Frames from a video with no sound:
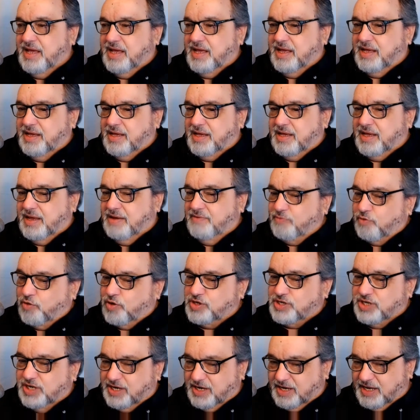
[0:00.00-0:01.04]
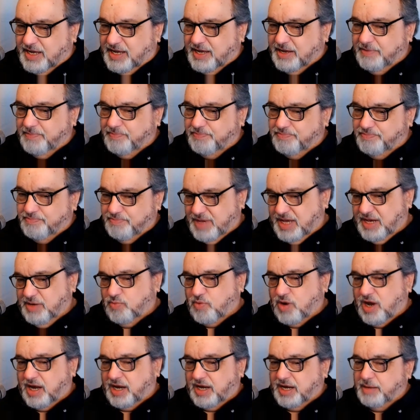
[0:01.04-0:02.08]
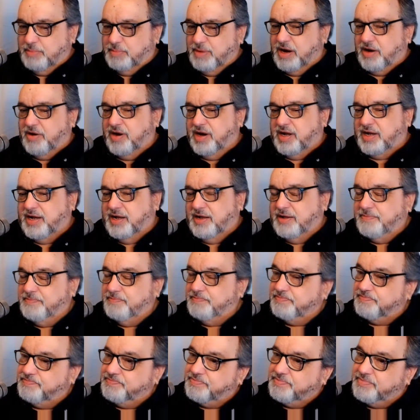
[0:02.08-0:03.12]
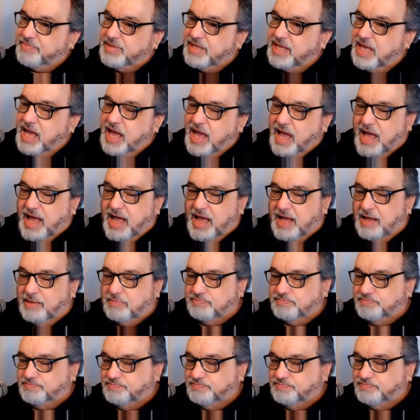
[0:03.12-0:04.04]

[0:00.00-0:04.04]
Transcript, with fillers: Unfortunately, meanwhile in America, um,